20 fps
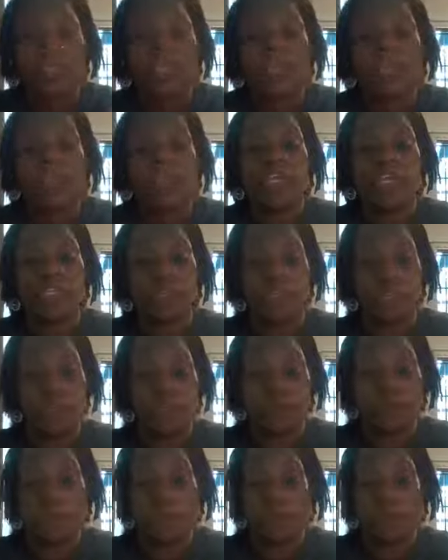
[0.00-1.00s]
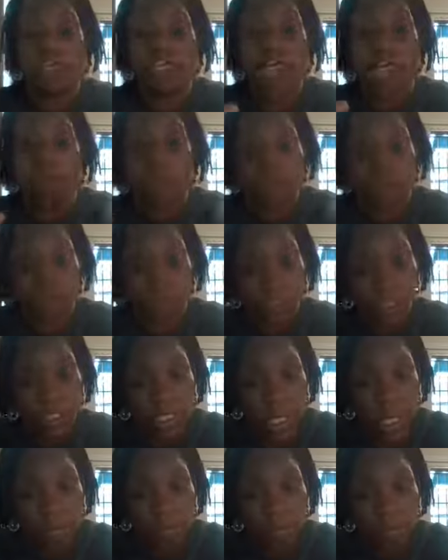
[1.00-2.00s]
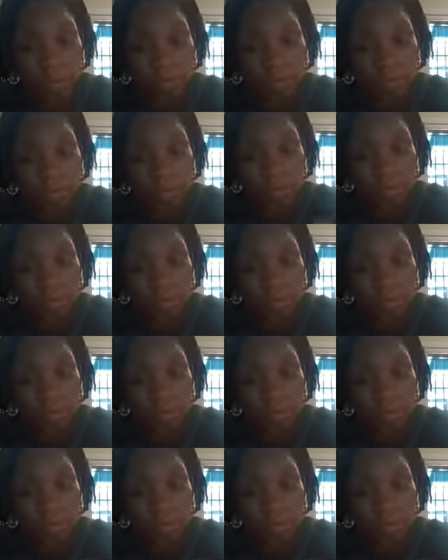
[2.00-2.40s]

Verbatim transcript: and then you know read out the um